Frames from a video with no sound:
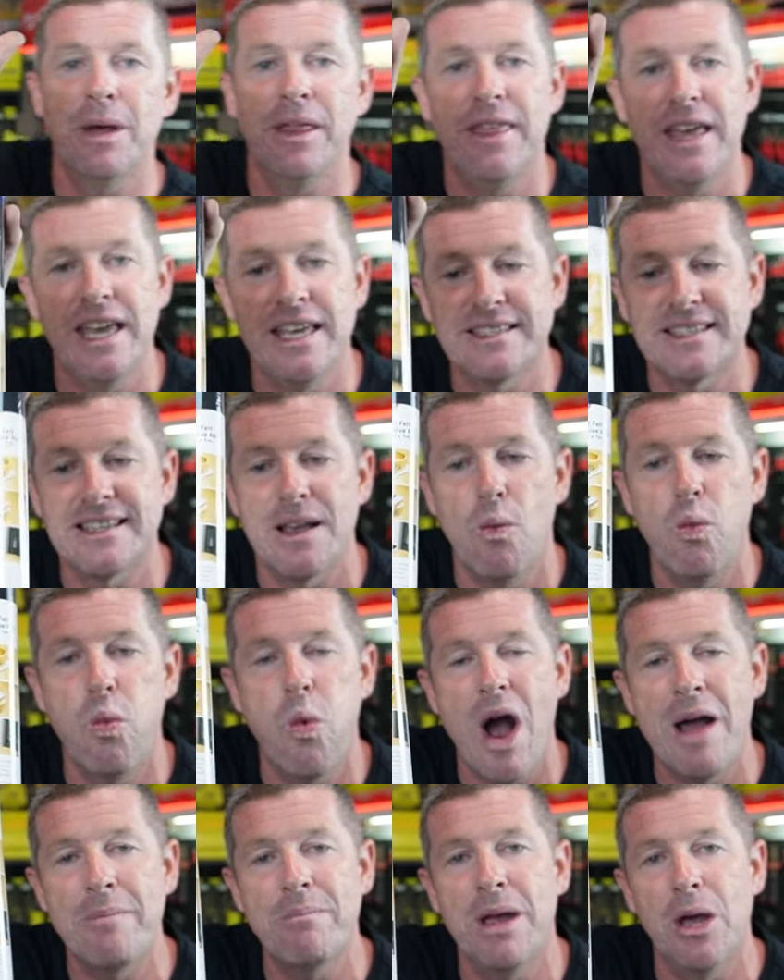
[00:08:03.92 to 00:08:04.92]
of this
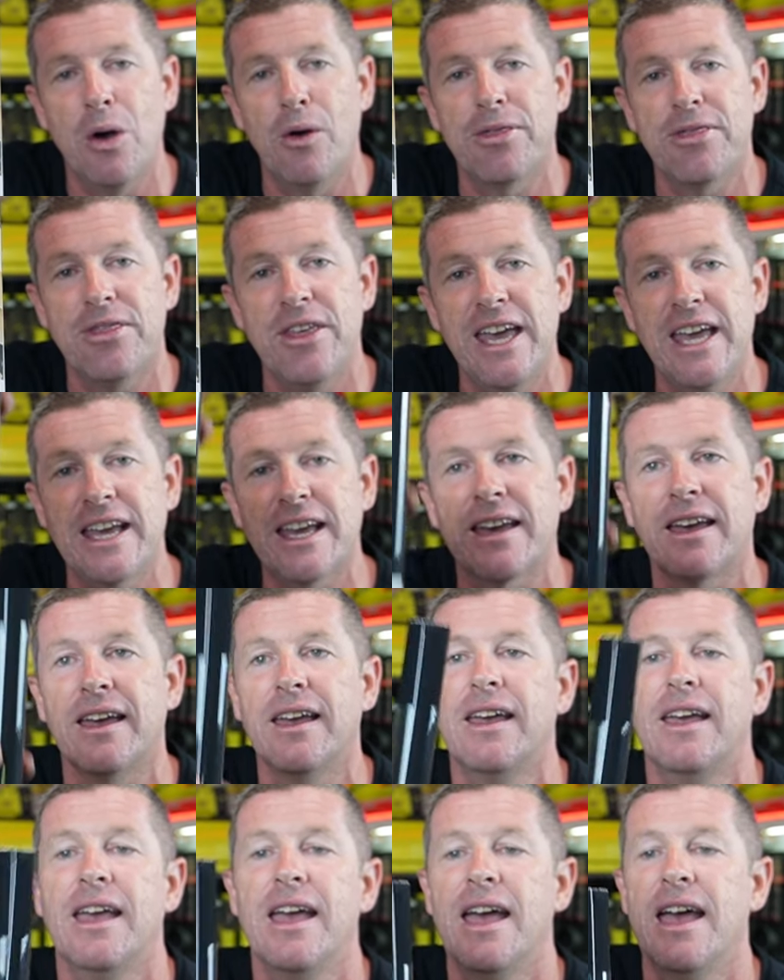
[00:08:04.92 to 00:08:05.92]
1mm thick,
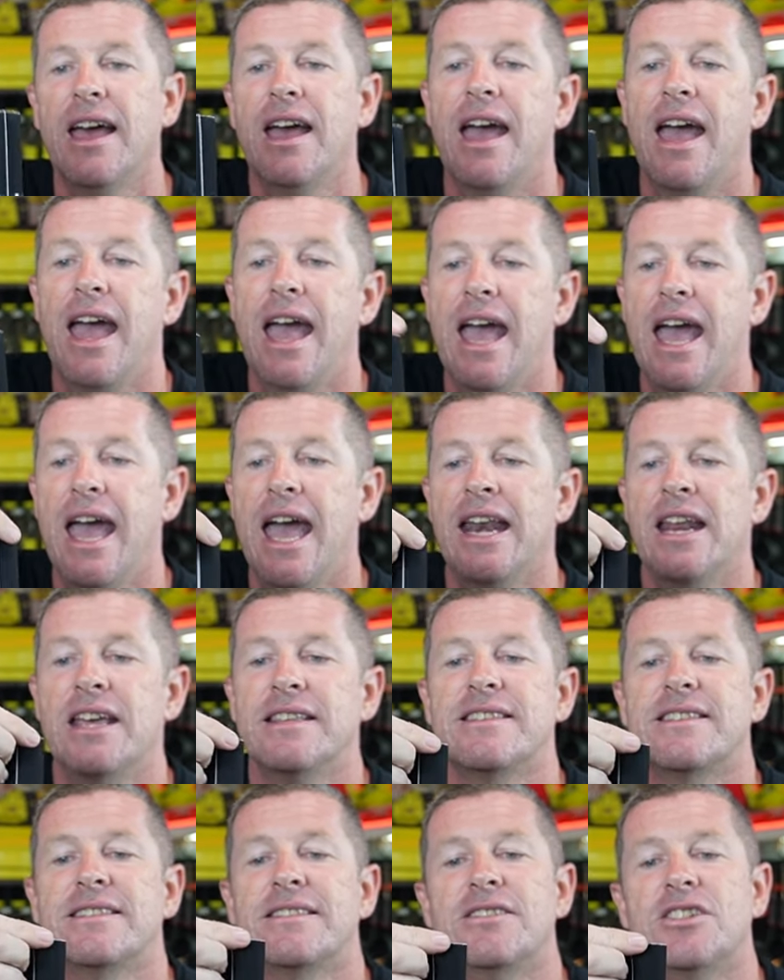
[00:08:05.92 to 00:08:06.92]
and
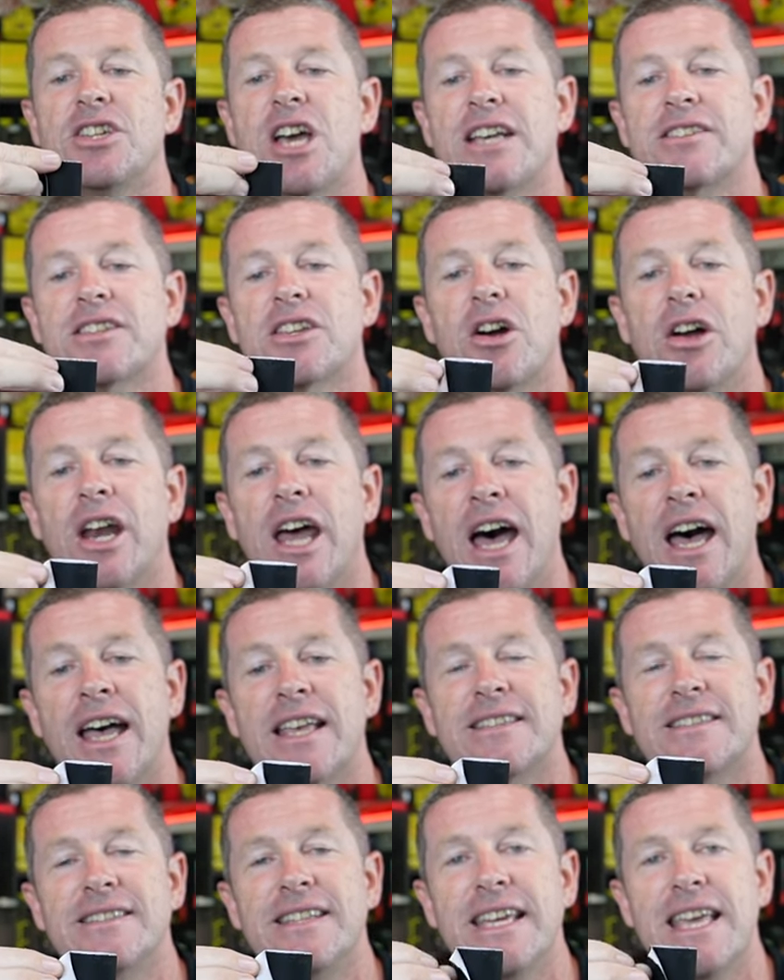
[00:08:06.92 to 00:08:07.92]
it's just got a
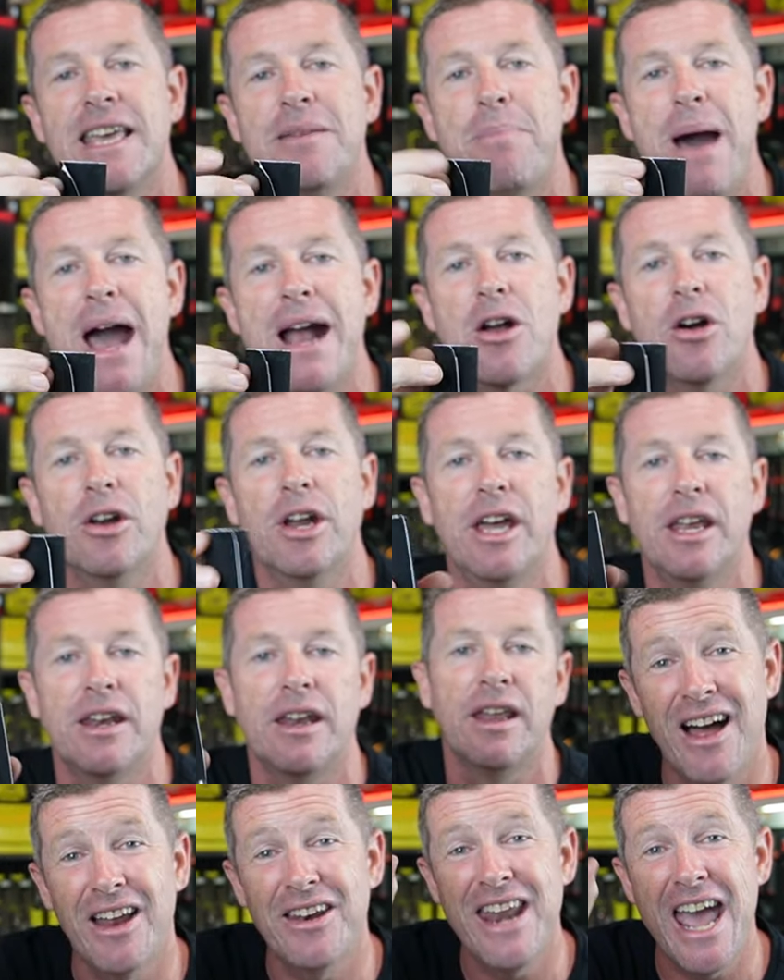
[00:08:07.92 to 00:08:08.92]
sticky back on it.
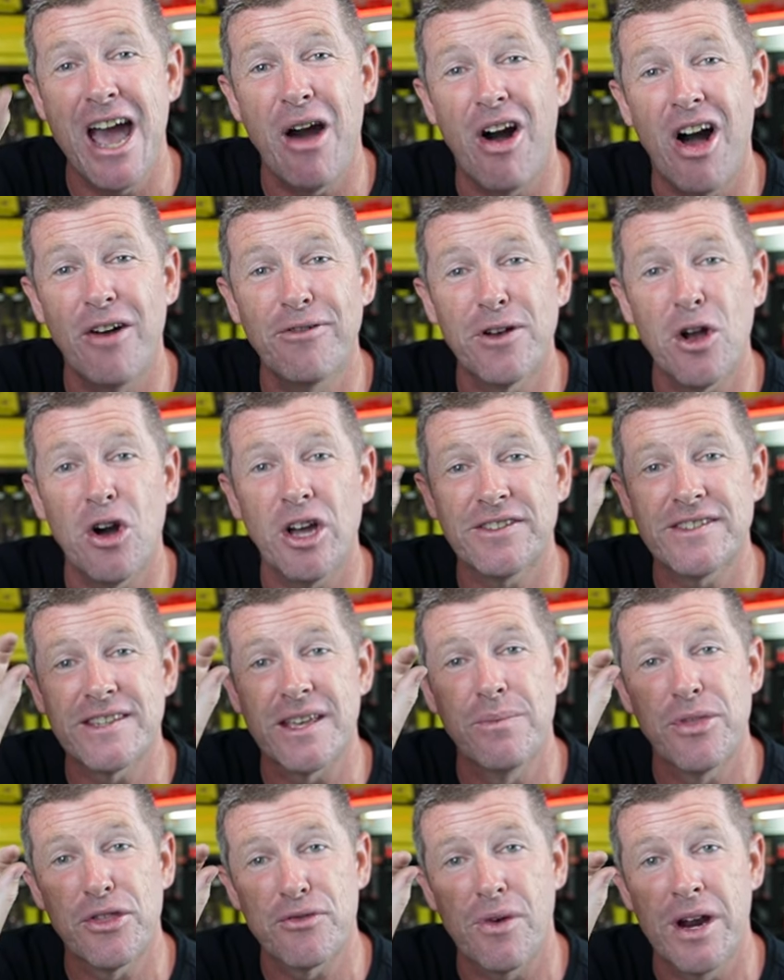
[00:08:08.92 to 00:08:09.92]
Now I've got
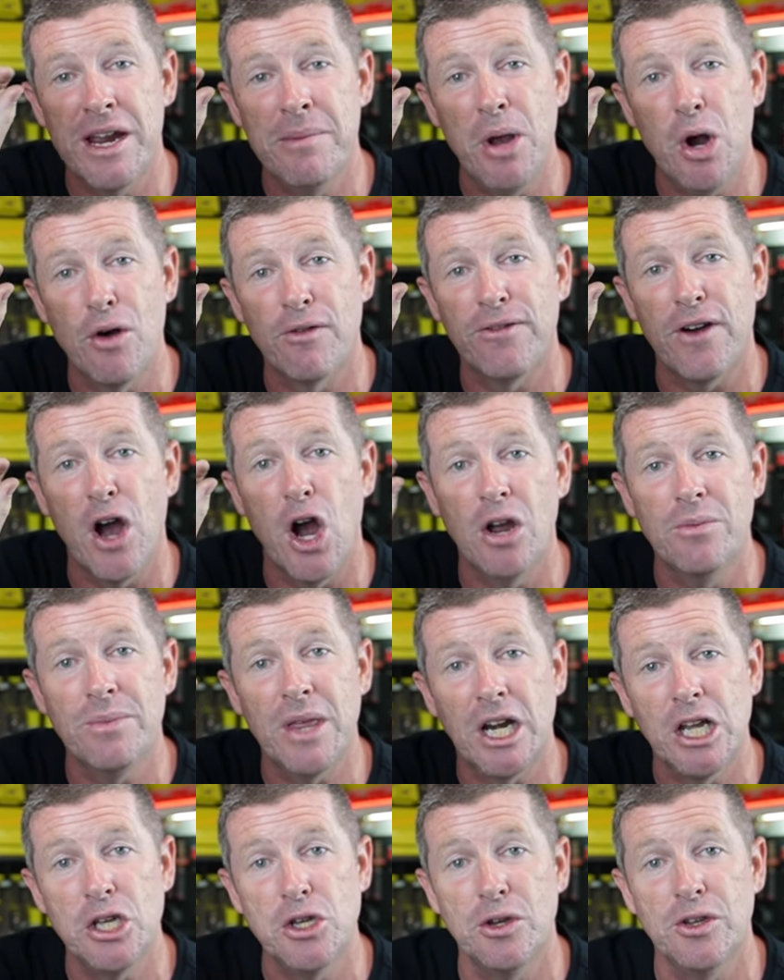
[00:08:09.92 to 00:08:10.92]
some 3mm foam
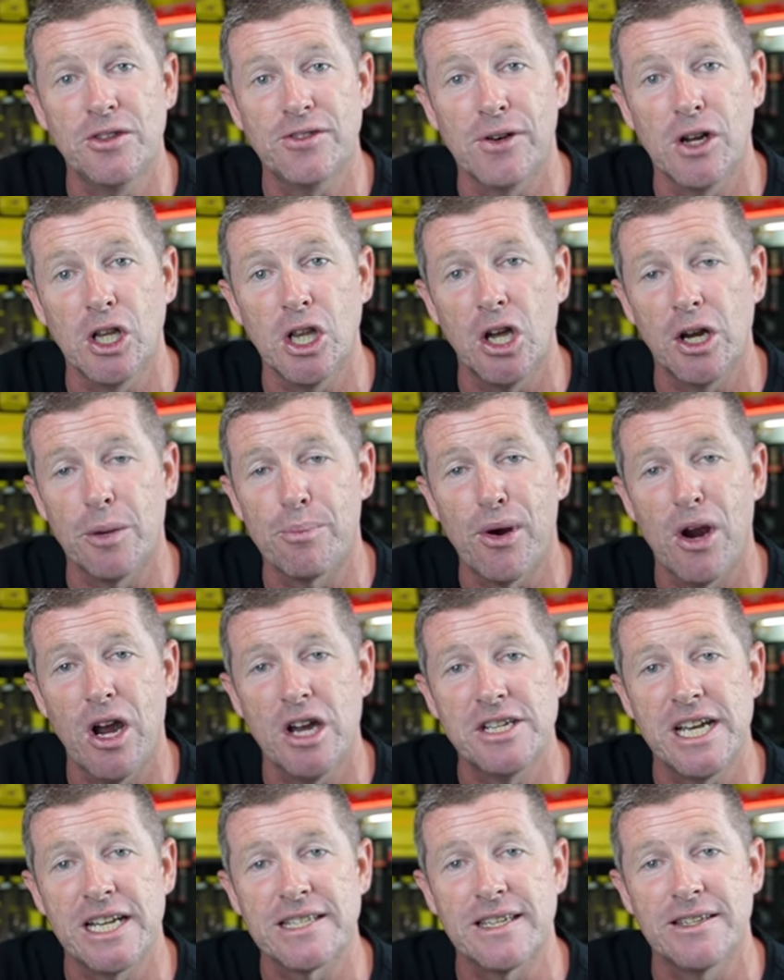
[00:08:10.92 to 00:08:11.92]
that I use for a lot of
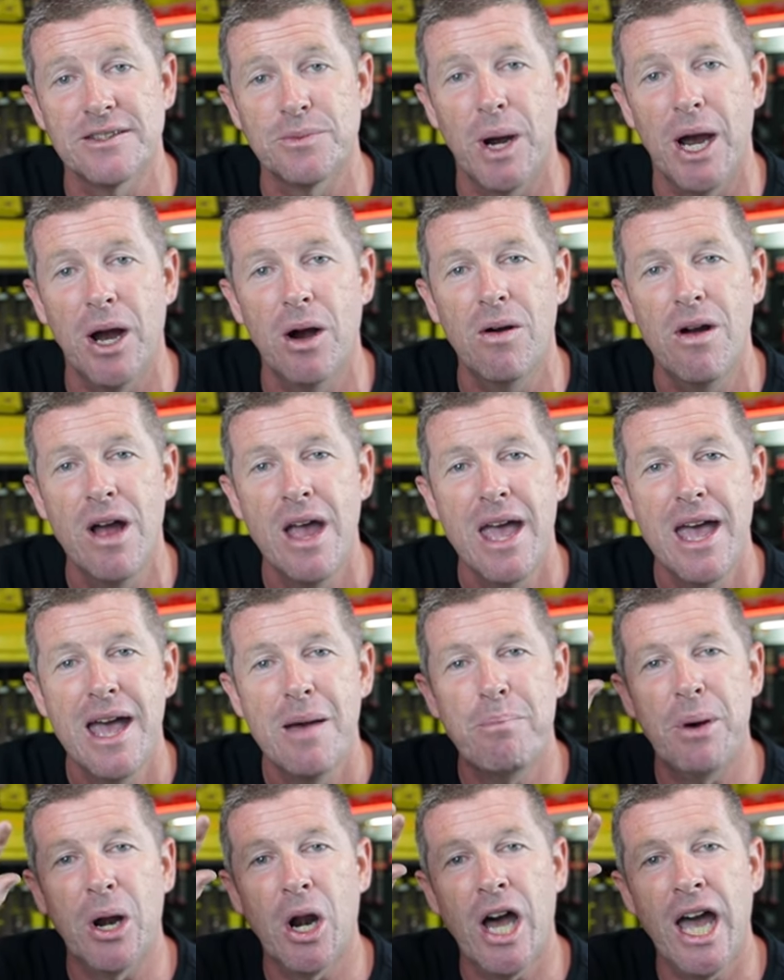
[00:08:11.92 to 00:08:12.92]
projects as well,
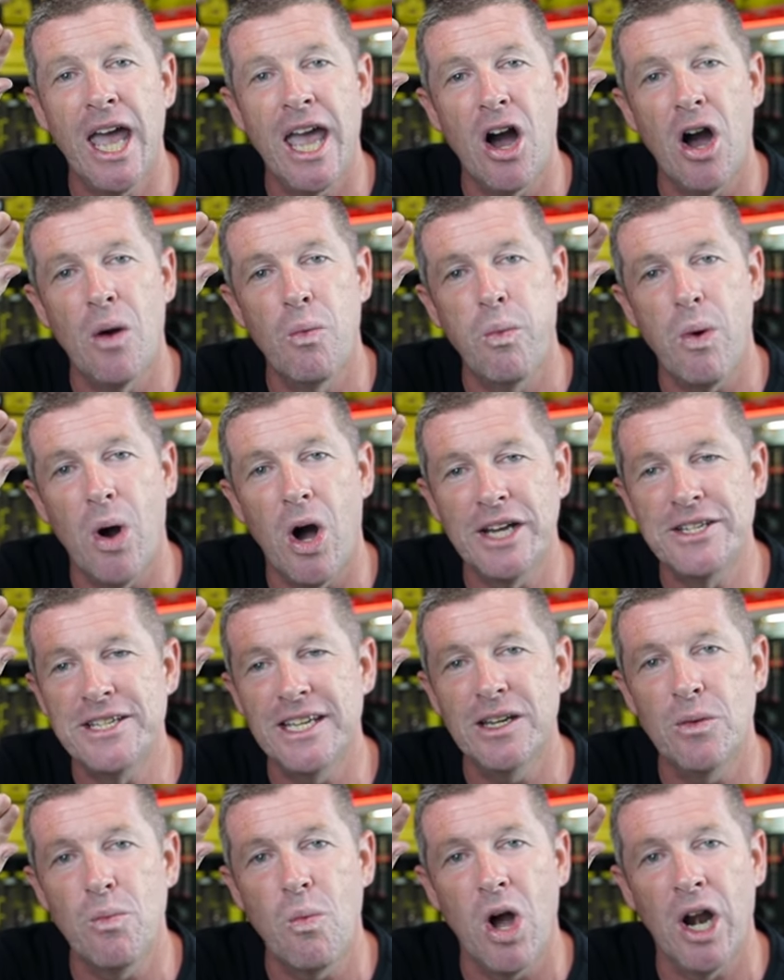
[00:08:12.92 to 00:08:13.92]
but I
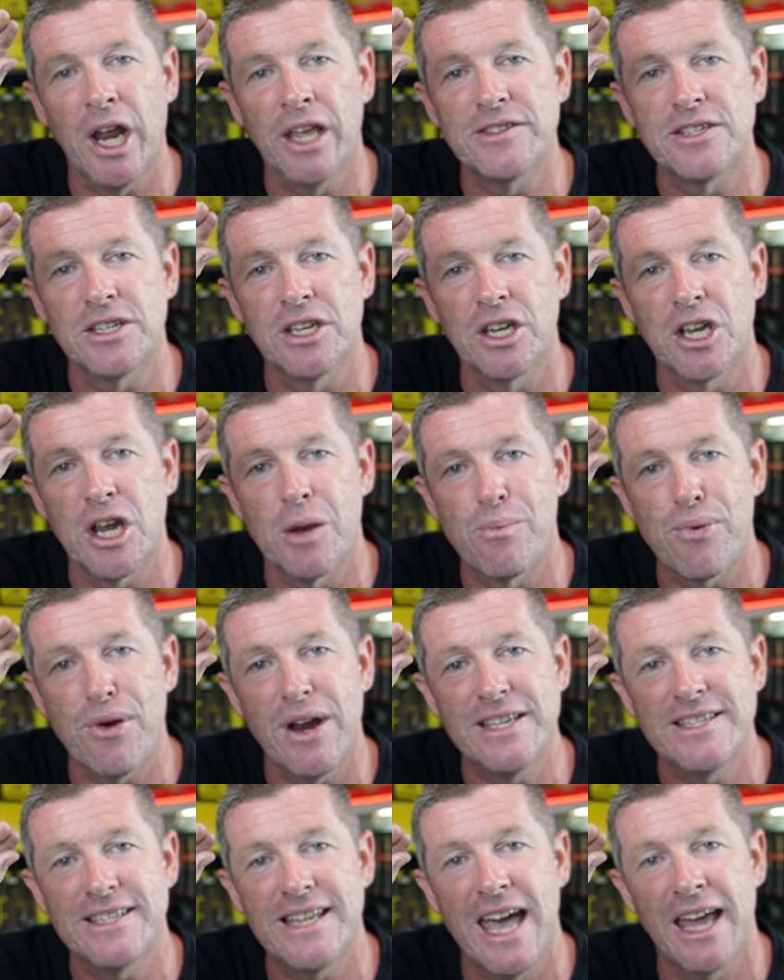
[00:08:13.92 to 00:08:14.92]
didn't want it to
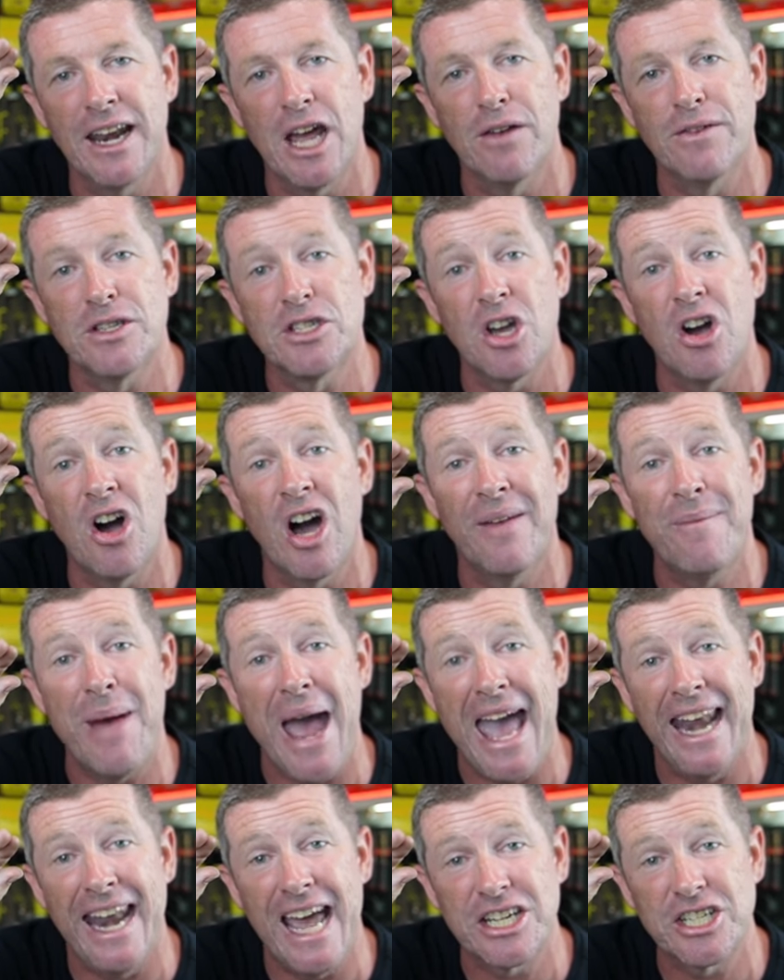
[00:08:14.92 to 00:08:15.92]
compress down over time
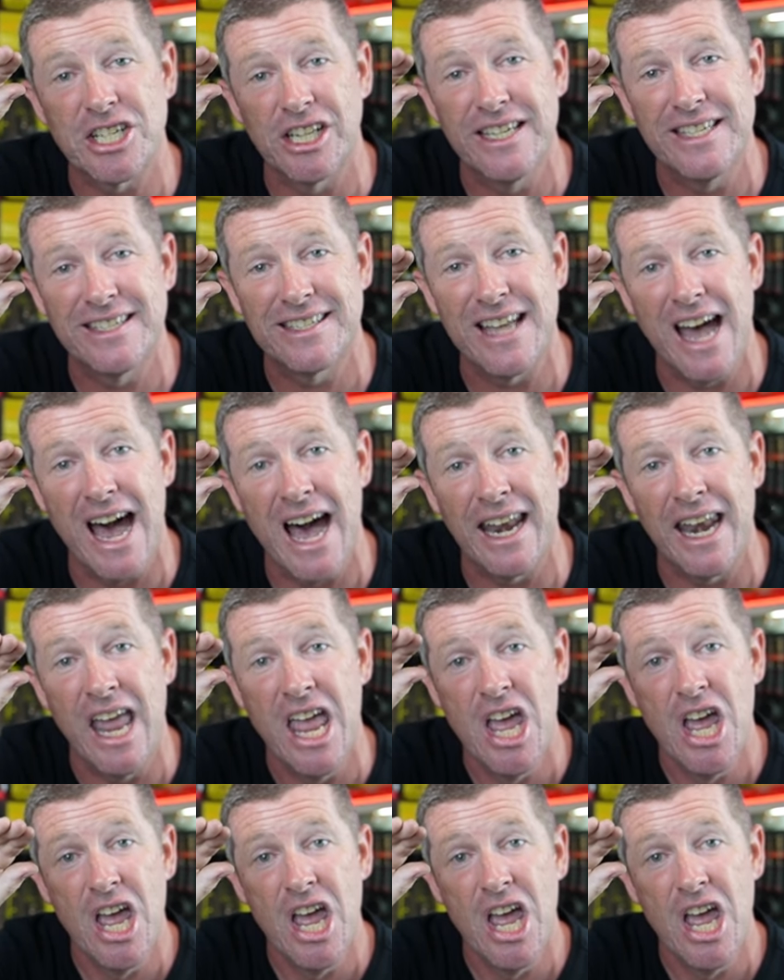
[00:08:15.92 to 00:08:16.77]
and actually start